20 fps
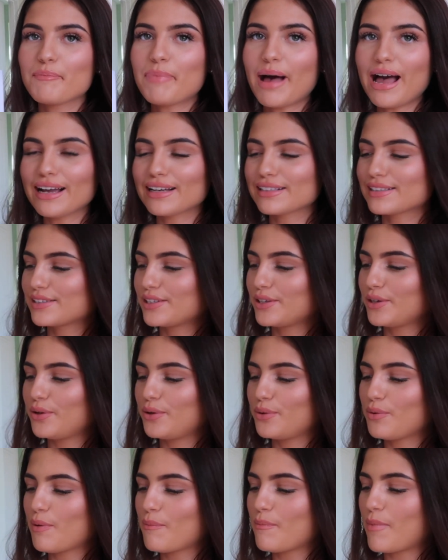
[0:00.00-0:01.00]
Back
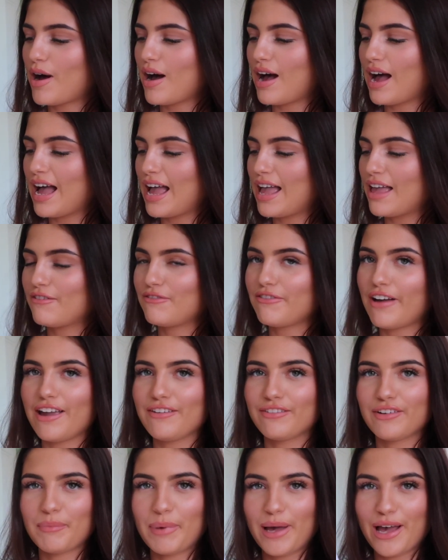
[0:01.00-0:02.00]
to my
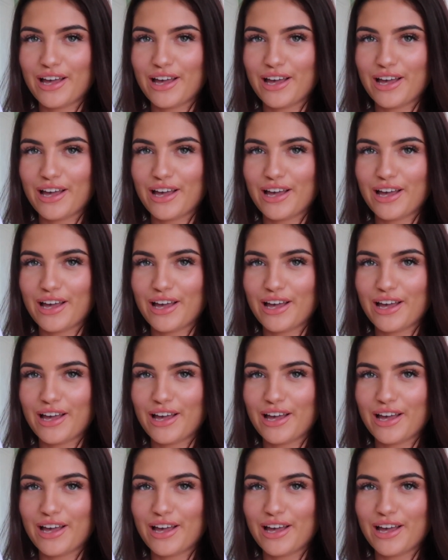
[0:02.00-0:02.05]
favourite